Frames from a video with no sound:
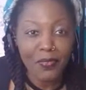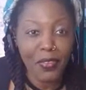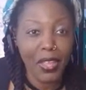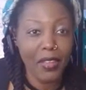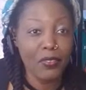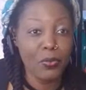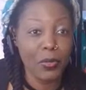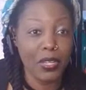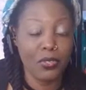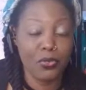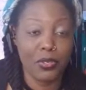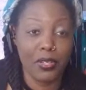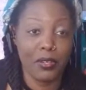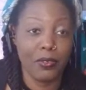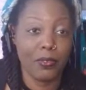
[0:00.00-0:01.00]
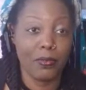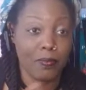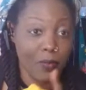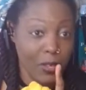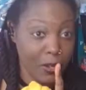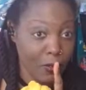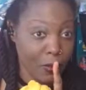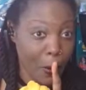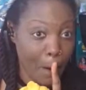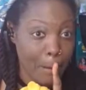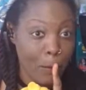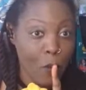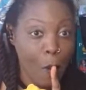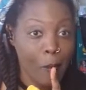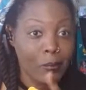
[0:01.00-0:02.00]
Faves 100 hero.
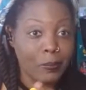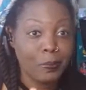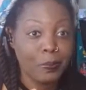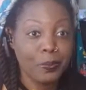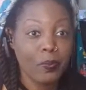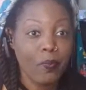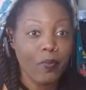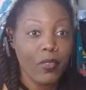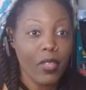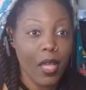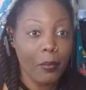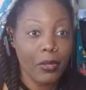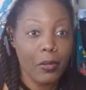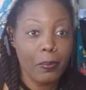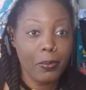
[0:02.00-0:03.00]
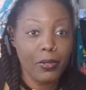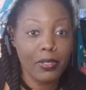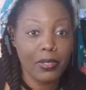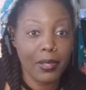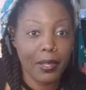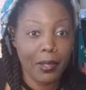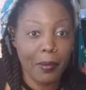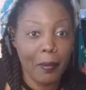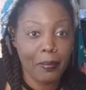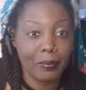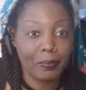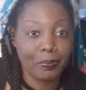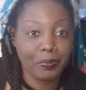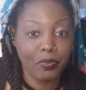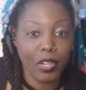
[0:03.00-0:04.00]
I'm going to pull it up,
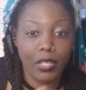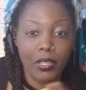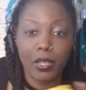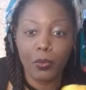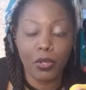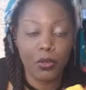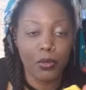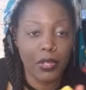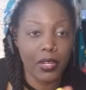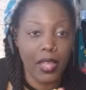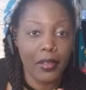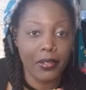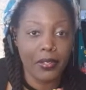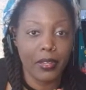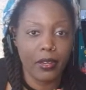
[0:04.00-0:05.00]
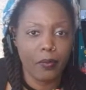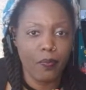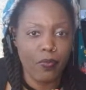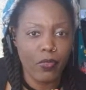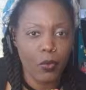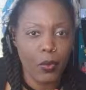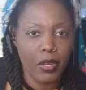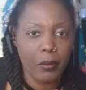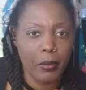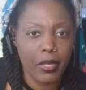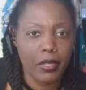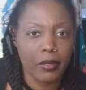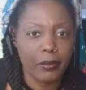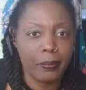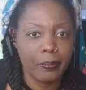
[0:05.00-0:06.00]
and then we're going to get out of here. Wait a
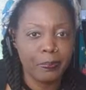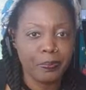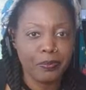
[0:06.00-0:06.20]
minute.